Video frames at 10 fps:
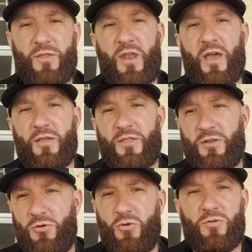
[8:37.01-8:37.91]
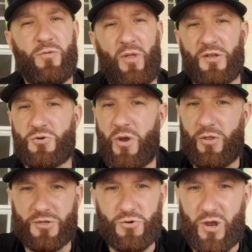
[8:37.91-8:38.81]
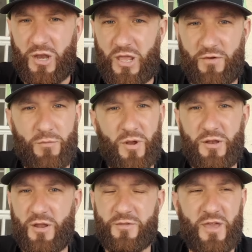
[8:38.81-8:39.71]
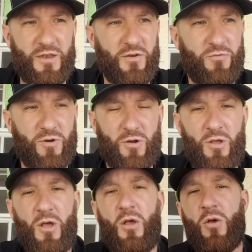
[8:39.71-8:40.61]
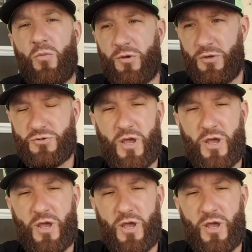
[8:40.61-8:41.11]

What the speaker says: Then you do some like trailing training. Everybody does that different, where you